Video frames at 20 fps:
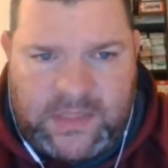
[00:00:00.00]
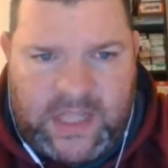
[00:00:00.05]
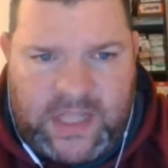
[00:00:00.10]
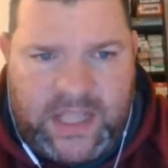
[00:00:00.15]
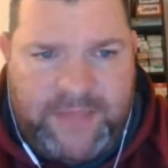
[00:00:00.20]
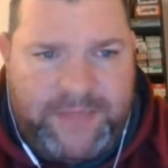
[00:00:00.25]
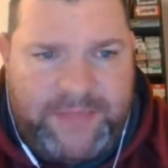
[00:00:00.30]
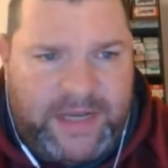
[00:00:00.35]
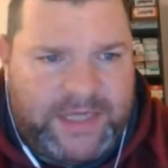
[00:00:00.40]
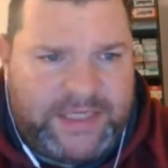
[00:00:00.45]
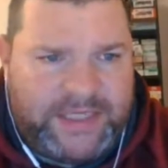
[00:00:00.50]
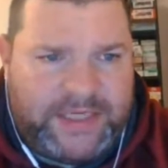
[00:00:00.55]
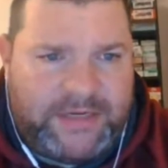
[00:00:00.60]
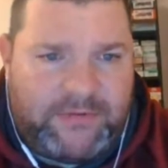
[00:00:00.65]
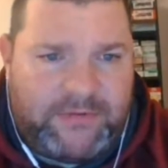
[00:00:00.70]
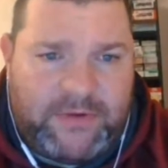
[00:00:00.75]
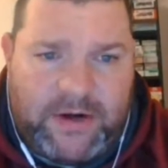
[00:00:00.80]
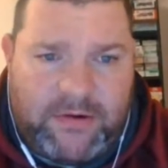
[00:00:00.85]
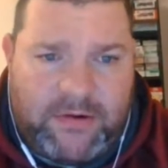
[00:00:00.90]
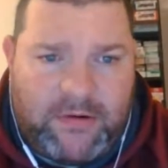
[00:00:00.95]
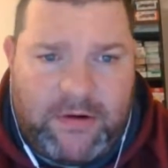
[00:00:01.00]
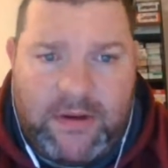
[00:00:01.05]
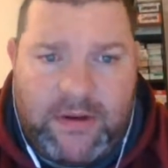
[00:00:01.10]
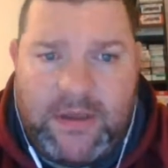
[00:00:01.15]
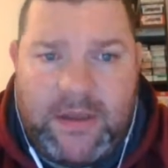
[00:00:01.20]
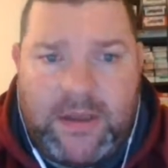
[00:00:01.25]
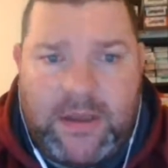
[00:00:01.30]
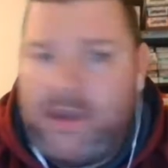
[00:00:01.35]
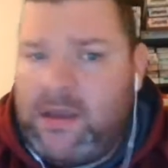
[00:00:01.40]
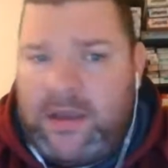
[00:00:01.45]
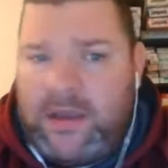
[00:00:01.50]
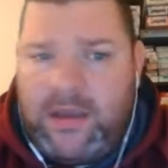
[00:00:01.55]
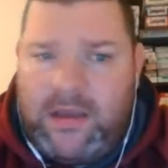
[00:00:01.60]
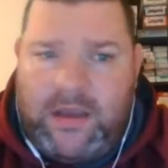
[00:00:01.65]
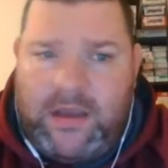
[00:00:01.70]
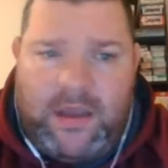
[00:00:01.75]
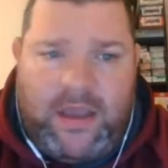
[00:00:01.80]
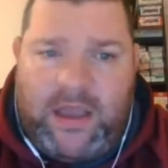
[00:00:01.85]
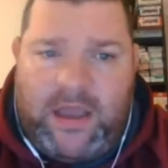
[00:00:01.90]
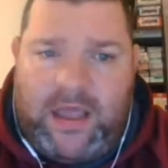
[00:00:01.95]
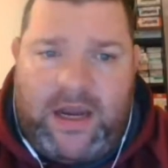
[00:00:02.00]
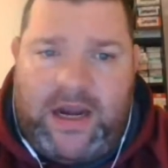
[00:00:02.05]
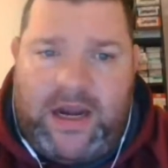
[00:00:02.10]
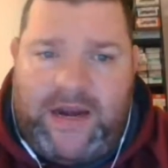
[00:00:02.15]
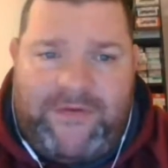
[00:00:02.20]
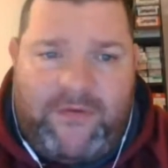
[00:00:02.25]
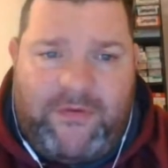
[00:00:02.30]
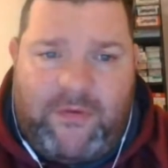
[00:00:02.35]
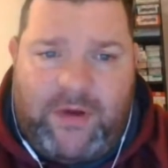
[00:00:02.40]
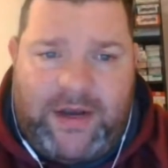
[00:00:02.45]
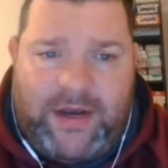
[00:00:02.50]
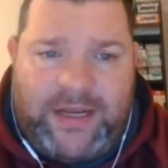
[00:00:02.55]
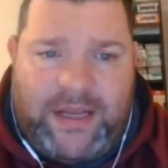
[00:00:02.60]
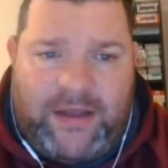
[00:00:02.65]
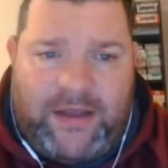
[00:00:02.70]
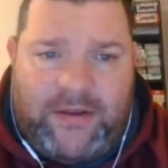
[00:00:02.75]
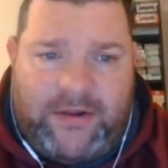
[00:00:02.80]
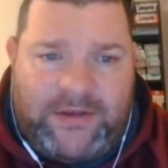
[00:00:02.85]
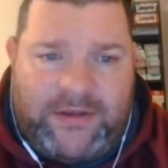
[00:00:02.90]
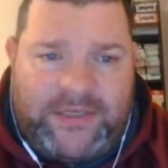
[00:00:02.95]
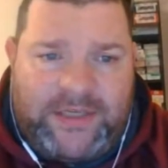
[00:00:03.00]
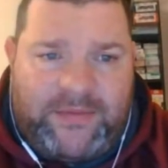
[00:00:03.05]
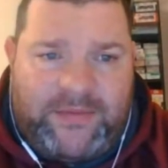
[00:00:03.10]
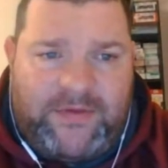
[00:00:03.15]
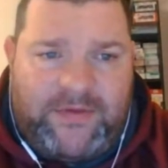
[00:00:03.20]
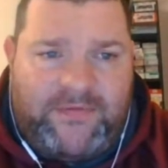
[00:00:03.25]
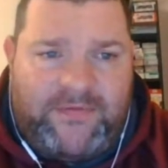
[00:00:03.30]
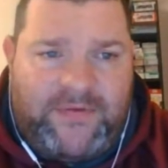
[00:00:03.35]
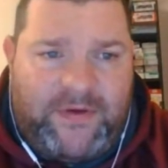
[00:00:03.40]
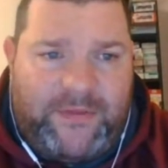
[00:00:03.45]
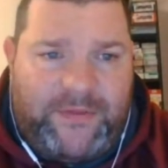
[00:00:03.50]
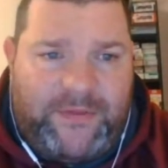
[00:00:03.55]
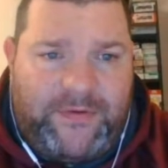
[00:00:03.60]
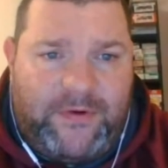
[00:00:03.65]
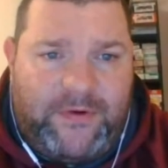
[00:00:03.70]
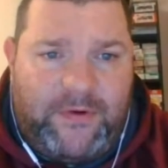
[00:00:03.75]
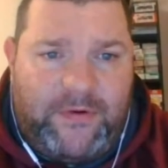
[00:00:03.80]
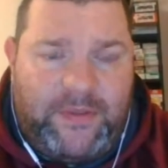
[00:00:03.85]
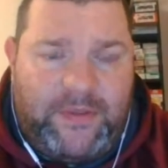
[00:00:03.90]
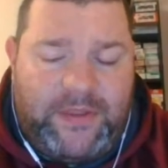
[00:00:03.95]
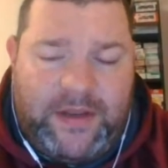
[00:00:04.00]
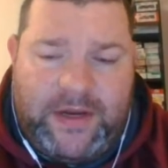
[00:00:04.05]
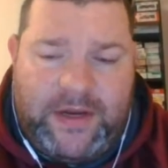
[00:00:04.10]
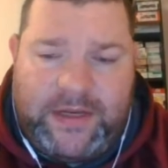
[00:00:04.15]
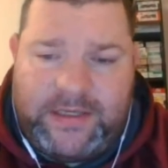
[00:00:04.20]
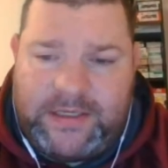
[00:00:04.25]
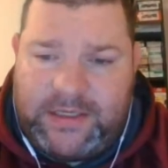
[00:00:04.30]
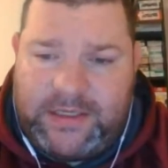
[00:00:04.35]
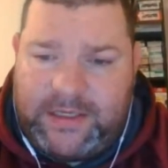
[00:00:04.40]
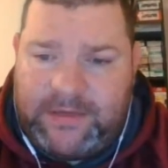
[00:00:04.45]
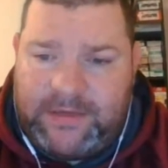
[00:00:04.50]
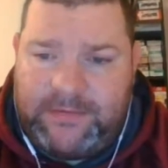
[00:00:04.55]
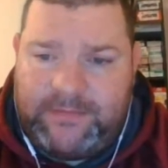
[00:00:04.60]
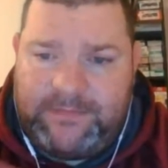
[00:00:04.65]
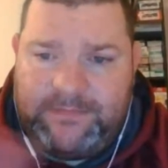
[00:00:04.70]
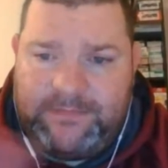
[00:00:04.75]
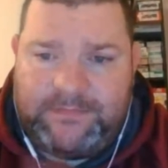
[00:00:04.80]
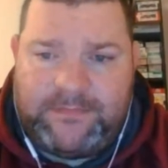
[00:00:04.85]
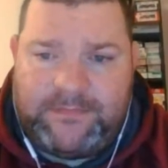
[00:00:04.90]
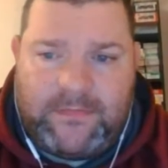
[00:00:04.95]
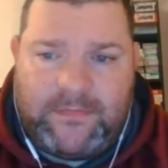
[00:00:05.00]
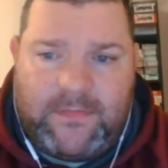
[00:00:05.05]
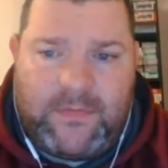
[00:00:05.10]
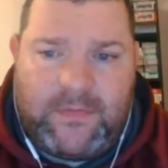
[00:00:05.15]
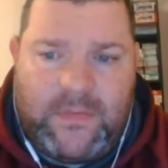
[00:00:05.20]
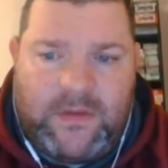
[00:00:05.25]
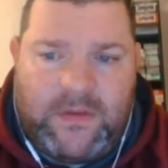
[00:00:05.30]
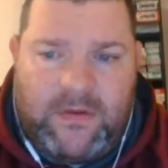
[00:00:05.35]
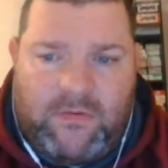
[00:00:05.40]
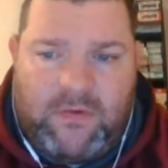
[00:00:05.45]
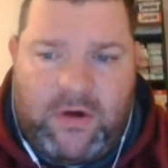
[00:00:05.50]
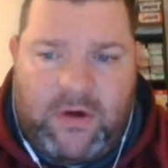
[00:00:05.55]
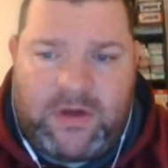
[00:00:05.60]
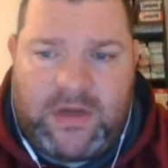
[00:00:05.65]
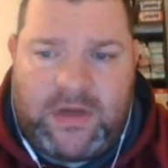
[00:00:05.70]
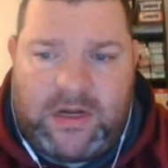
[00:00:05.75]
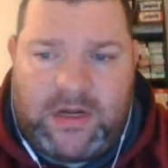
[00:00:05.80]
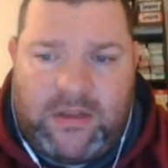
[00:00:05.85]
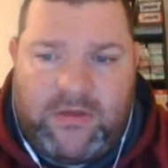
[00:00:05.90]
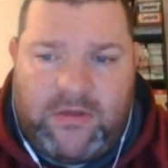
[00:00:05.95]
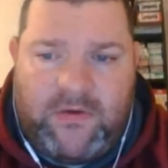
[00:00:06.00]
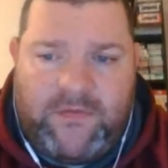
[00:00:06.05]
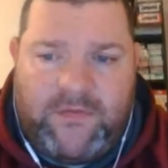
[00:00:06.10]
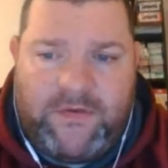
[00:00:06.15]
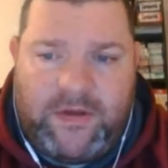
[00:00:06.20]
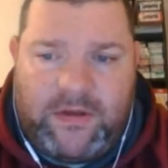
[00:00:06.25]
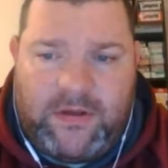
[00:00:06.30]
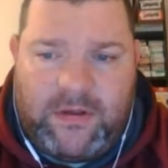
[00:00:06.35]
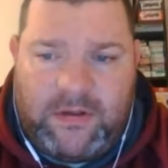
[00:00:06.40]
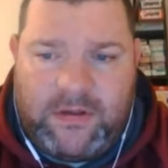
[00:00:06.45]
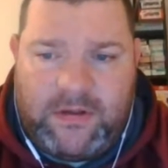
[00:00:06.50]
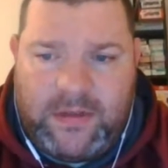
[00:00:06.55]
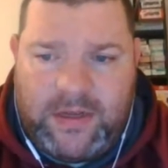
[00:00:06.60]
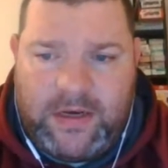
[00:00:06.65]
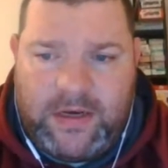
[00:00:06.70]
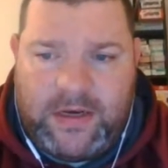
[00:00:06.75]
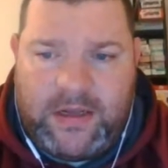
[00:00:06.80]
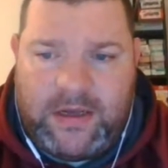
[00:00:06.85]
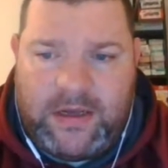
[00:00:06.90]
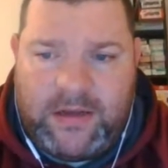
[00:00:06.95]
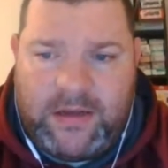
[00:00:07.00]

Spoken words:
Mexican railroad, and it never went down there. Something fell through, and then it worked on the Louisville and